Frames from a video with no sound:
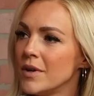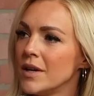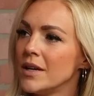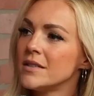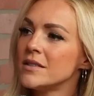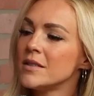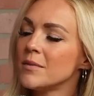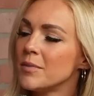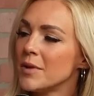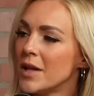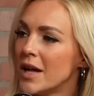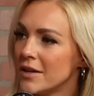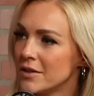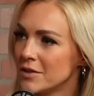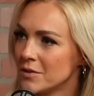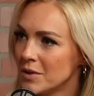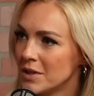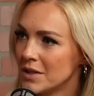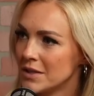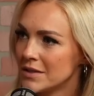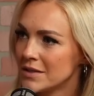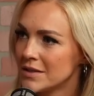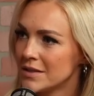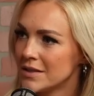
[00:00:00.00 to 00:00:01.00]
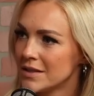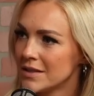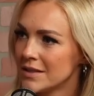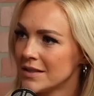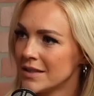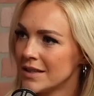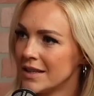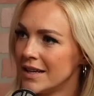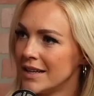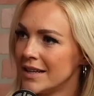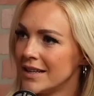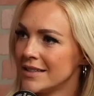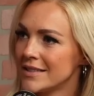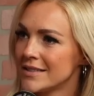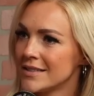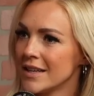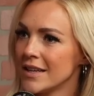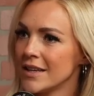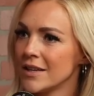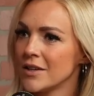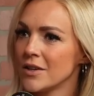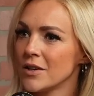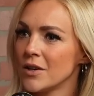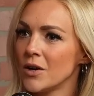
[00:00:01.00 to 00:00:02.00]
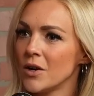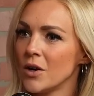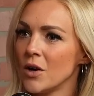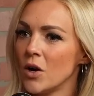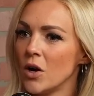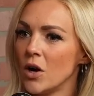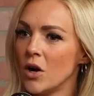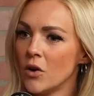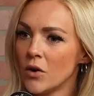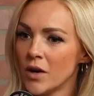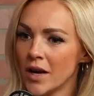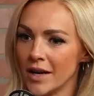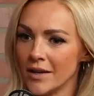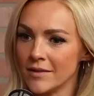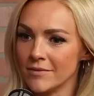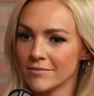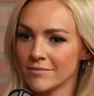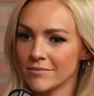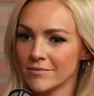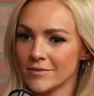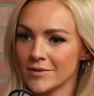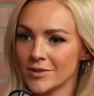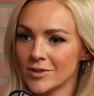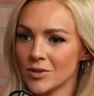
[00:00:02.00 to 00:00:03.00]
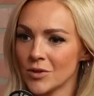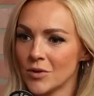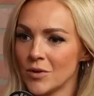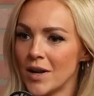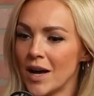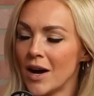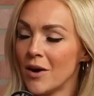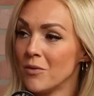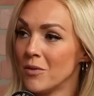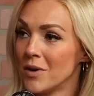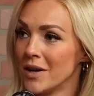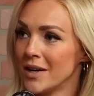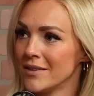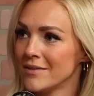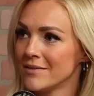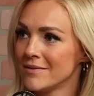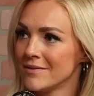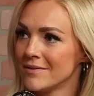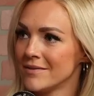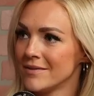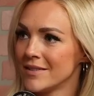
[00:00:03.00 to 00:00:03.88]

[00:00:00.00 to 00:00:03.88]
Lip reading: It's a plot twist, and it's like, okay, so now what?